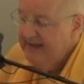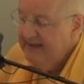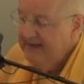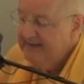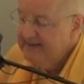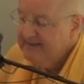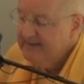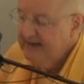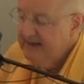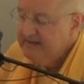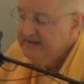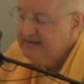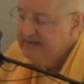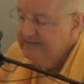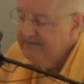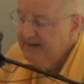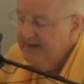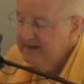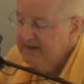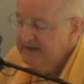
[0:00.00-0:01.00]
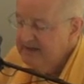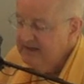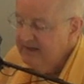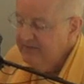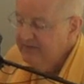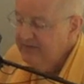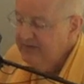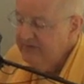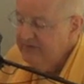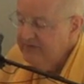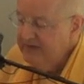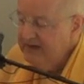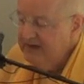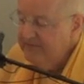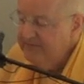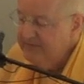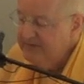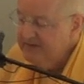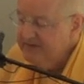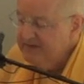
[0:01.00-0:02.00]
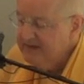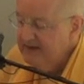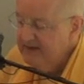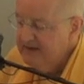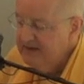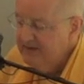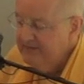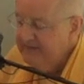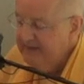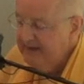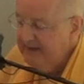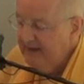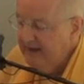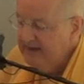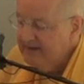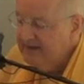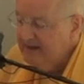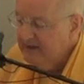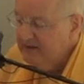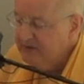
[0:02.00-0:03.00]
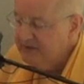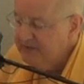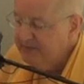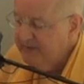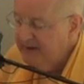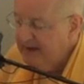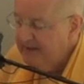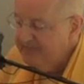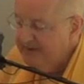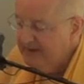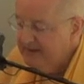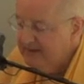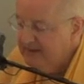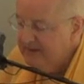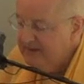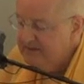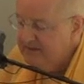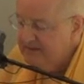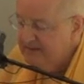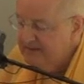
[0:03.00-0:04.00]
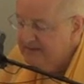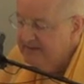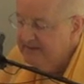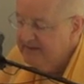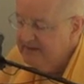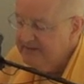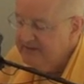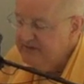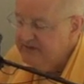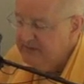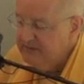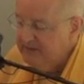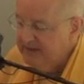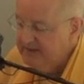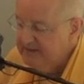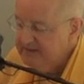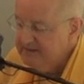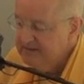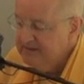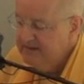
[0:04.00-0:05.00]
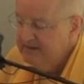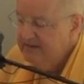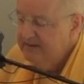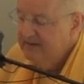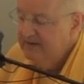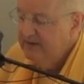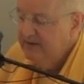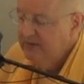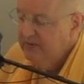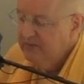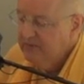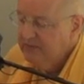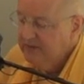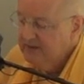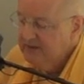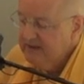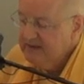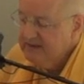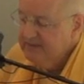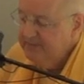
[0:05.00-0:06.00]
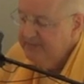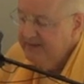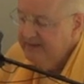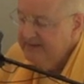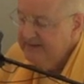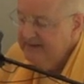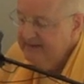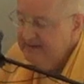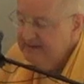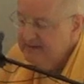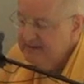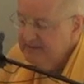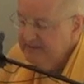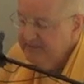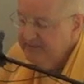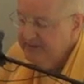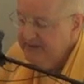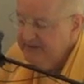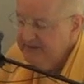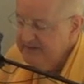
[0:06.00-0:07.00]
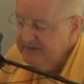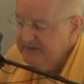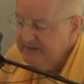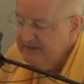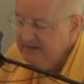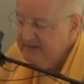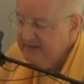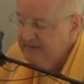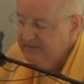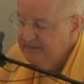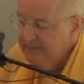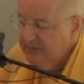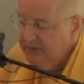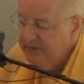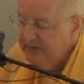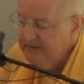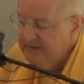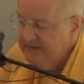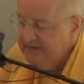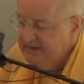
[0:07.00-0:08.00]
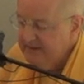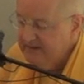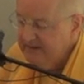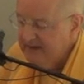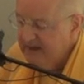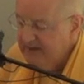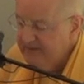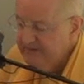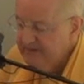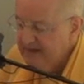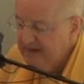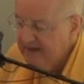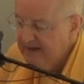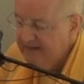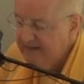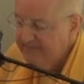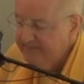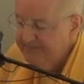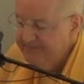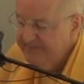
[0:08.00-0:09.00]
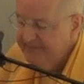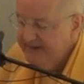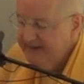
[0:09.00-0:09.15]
It's estimated that 15% of the adult population, that's US, will experience depression at some point in their lifetime.